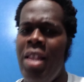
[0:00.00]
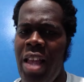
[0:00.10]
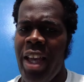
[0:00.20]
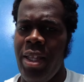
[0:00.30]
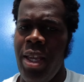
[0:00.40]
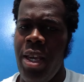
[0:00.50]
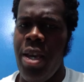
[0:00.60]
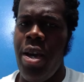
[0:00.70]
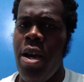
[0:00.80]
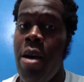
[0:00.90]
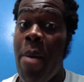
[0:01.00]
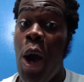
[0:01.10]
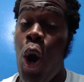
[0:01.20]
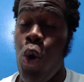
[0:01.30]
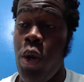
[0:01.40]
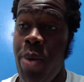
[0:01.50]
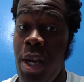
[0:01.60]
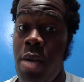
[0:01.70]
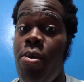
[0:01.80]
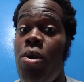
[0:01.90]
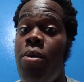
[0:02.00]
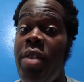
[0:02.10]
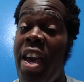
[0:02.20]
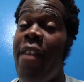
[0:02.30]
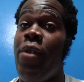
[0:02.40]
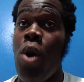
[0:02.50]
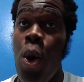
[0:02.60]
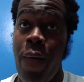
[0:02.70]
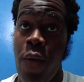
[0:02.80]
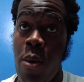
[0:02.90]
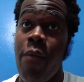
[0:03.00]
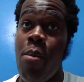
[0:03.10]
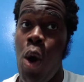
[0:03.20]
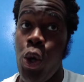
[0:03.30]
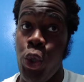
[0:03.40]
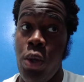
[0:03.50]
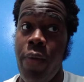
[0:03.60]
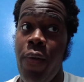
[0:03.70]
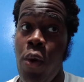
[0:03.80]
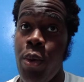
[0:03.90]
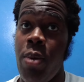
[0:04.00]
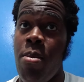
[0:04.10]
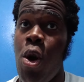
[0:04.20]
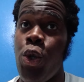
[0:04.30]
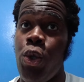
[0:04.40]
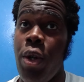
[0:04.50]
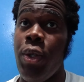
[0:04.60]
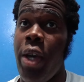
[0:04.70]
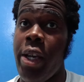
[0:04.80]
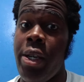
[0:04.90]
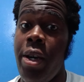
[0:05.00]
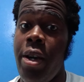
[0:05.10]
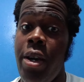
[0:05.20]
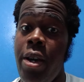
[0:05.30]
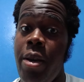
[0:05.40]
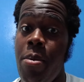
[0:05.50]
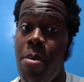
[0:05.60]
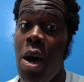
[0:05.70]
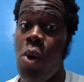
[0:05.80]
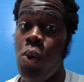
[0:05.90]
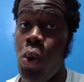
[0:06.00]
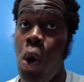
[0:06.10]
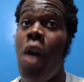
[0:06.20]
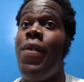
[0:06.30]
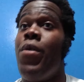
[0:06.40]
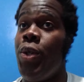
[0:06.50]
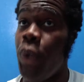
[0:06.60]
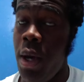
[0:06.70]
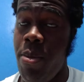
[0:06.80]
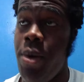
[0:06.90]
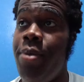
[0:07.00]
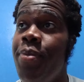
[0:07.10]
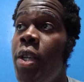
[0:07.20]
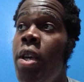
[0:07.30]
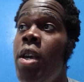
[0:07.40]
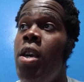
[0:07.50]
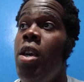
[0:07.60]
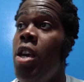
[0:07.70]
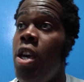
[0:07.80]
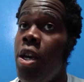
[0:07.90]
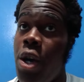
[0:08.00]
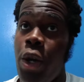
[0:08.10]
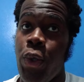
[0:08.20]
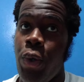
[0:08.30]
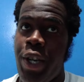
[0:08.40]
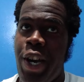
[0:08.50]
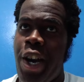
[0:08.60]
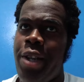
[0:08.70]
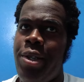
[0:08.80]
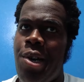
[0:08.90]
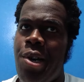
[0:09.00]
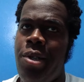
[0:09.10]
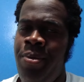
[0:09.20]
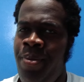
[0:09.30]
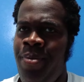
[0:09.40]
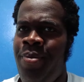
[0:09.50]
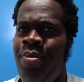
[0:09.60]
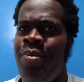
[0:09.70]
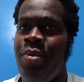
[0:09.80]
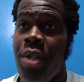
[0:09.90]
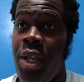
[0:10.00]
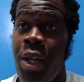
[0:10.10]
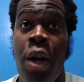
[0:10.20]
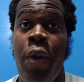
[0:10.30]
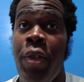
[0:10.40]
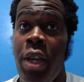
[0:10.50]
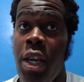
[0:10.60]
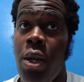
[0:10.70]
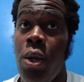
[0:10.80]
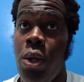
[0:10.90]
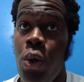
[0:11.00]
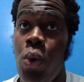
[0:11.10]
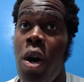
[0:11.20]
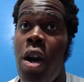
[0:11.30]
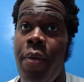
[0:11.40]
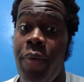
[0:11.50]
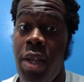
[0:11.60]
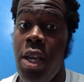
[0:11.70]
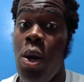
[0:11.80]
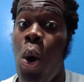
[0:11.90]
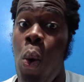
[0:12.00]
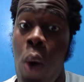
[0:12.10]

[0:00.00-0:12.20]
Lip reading: Like the Maori people, they have their own forms of martial arts, like Maurukoa, for example. You also got, you know, the Lua, the